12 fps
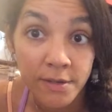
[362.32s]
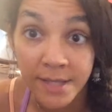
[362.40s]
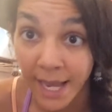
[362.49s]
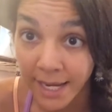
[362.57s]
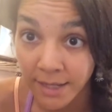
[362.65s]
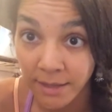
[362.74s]

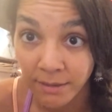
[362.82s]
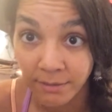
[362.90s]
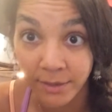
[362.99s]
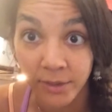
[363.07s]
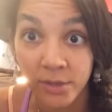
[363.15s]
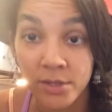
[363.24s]
sight,
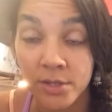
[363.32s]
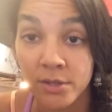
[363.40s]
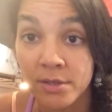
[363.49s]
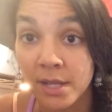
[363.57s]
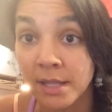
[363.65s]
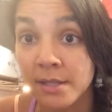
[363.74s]
notice
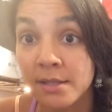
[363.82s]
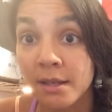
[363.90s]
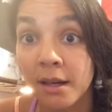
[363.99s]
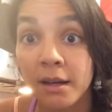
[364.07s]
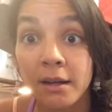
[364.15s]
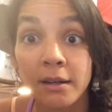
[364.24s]
your sense
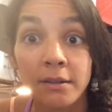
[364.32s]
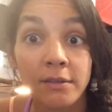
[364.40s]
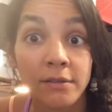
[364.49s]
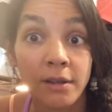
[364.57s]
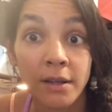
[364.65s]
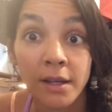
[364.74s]
of
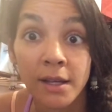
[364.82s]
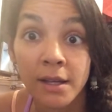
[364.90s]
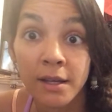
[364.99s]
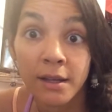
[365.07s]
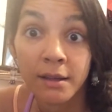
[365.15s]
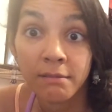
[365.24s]

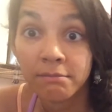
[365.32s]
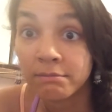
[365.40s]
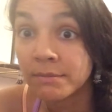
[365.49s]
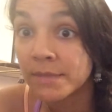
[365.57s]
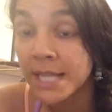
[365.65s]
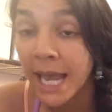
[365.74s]

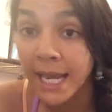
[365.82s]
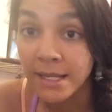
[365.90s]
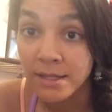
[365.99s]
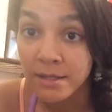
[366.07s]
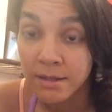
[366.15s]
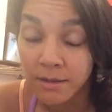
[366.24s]

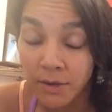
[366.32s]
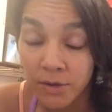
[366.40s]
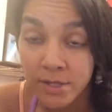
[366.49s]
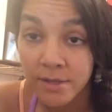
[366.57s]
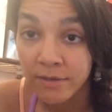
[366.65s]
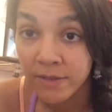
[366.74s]
taste,
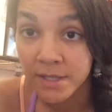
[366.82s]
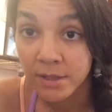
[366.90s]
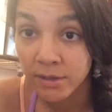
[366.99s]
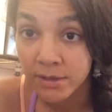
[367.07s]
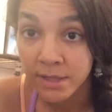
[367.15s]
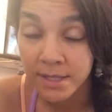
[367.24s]
notice the
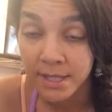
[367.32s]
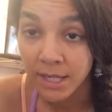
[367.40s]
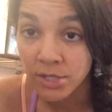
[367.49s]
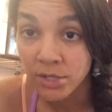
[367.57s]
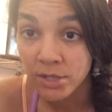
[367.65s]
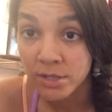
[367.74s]
physical
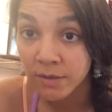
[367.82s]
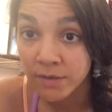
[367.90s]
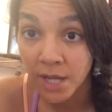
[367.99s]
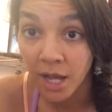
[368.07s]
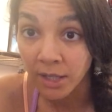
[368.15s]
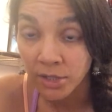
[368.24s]
sensations of
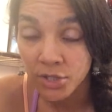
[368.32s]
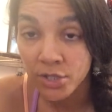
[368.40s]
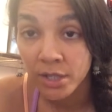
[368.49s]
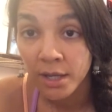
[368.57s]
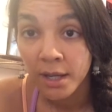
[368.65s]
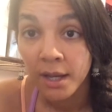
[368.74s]
touch,
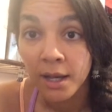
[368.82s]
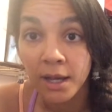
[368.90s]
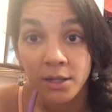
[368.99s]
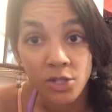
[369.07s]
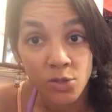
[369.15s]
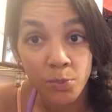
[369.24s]

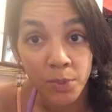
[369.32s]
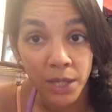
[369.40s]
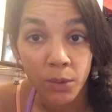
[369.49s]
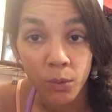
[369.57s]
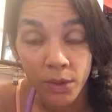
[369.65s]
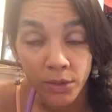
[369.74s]
and just
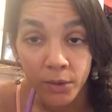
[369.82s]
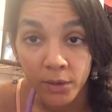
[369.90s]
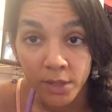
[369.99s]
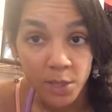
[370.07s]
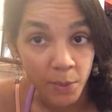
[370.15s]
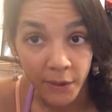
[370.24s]
be with your
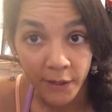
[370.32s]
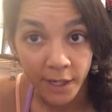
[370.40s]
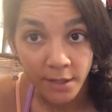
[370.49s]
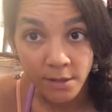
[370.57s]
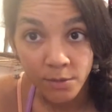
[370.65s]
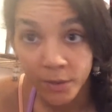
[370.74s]

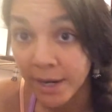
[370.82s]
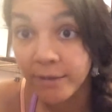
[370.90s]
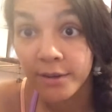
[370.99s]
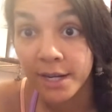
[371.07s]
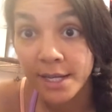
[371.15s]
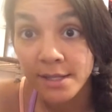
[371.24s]
experience,
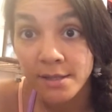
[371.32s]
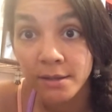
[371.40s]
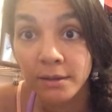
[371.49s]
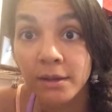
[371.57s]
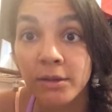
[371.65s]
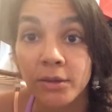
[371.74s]
whatever it is,
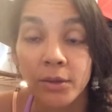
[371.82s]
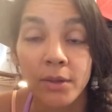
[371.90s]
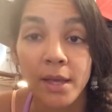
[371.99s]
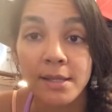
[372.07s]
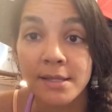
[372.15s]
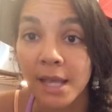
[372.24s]
through
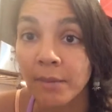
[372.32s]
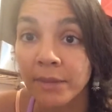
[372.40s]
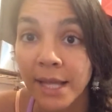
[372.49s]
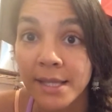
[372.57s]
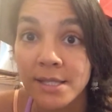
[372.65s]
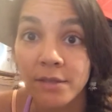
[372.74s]
that same
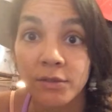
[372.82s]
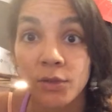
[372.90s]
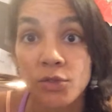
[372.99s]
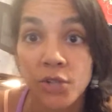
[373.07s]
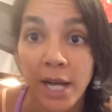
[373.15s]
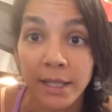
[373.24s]
lens of
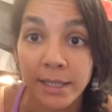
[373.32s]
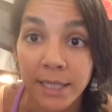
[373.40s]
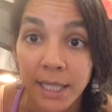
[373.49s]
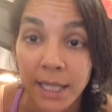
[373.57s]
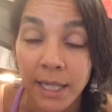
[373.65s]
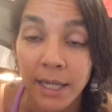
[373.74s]

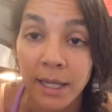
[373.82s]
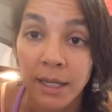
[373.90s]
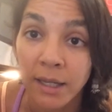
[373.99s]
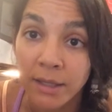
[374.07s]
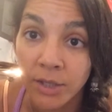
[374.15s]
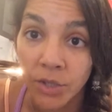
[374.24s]
neutrality,
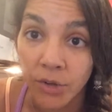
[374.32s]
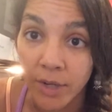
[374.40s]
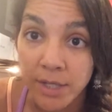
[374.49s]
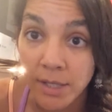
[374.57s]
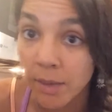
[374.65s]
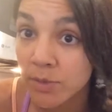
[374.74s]

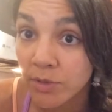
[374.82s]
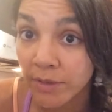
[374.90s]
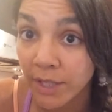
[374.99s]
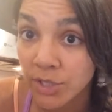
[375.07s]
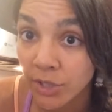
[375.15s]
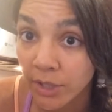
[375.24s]
curious
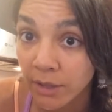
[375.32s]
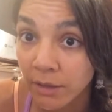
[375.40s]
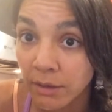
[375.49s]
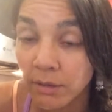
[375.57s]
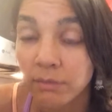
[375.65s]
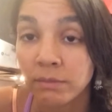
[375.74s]
observation,